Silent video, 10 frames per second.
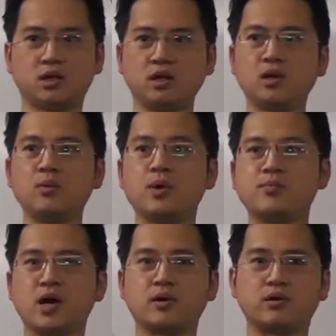a little bit
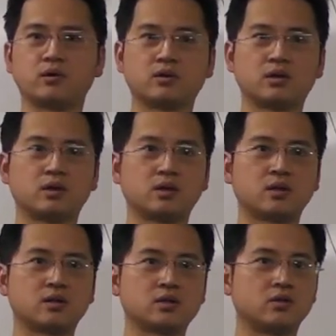better.
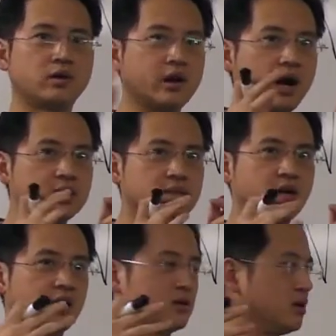So they're not as
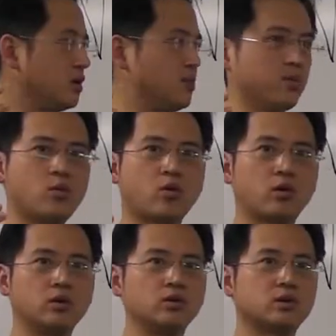tight, they're a little bit more
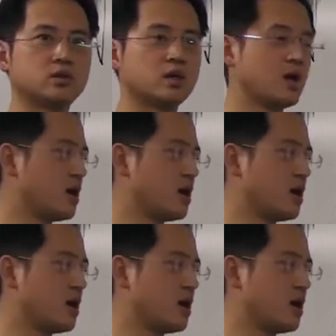loose.